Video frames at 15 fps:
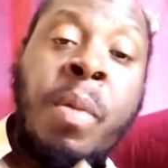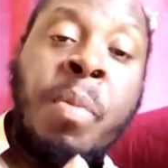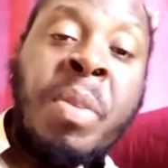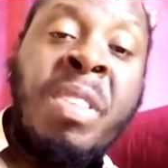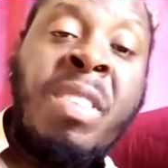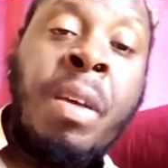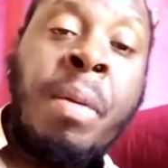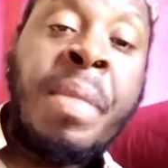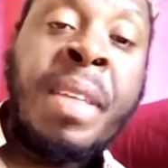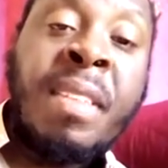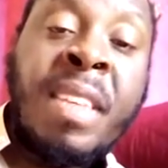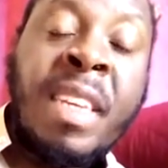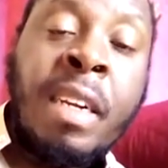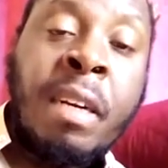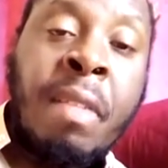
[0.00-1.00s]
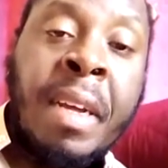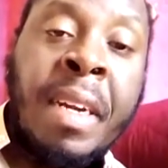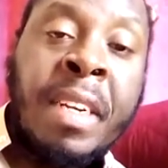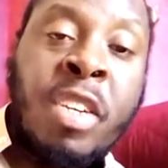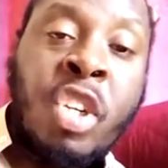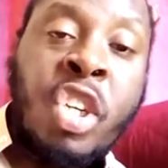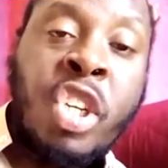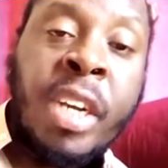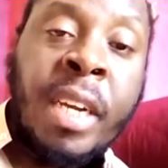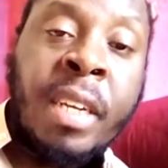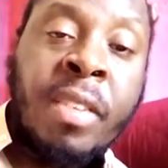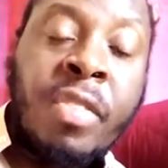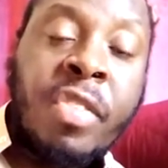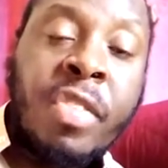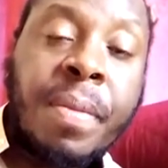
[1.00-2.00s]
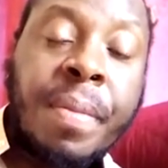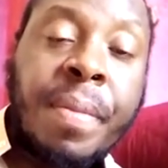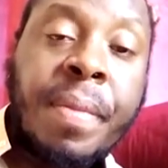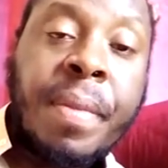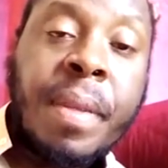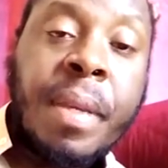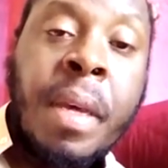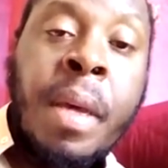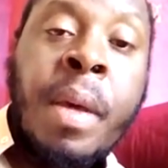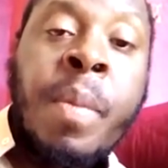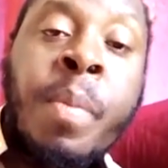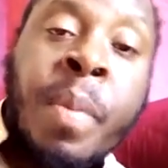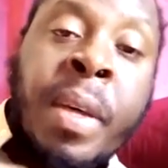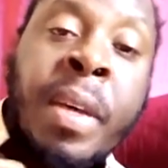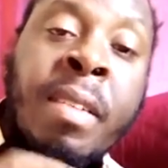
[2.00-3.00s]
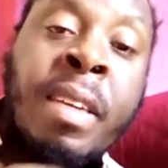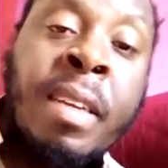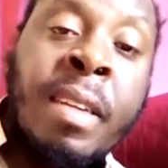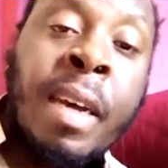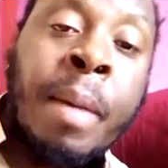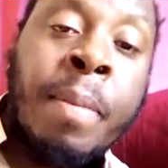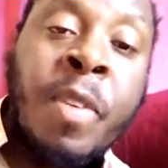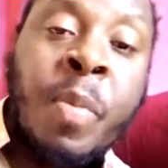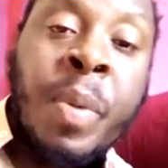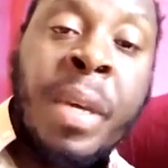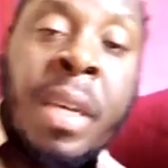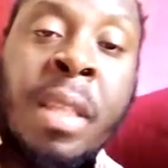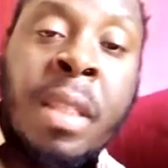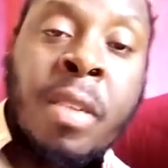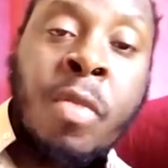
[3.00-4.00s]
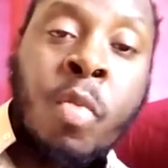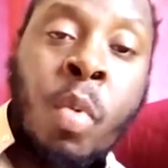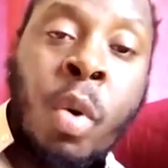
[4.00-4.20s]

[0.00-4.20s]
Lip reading: But something's getting ready to change. Because as I'm speaking this